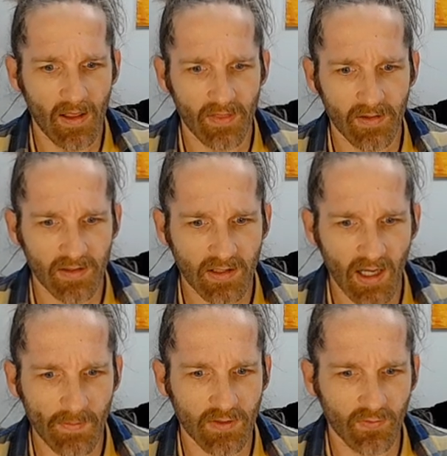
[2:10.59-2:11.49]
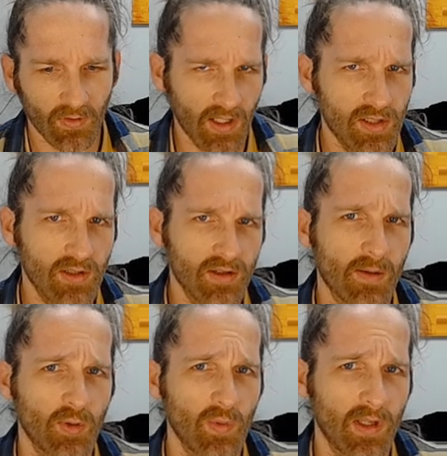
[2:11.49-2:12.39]
The types of
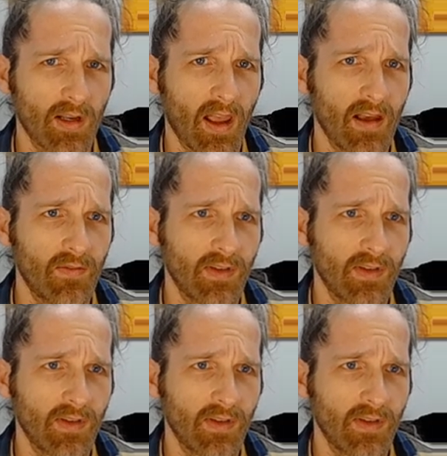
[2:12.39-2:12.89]
relationships we can have